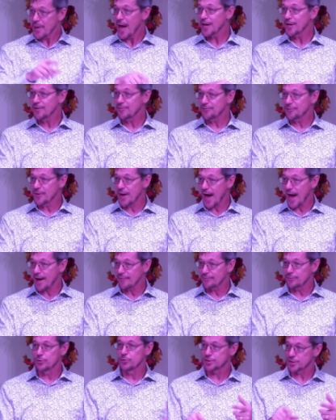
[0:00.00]
if you have
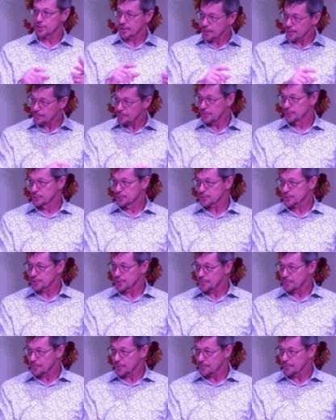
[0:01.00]
to. Sleep in your
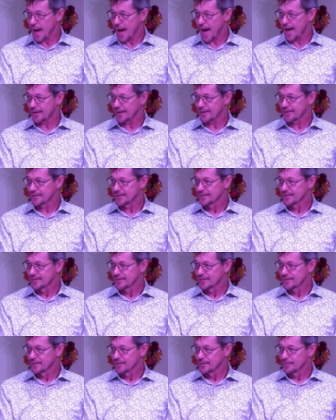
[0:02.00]
sleeping bag."
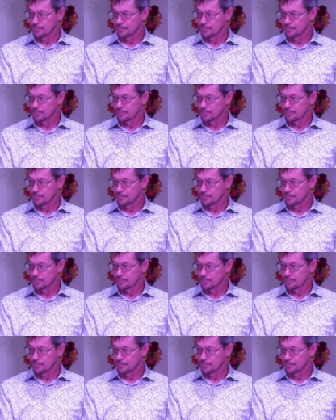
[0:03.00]
put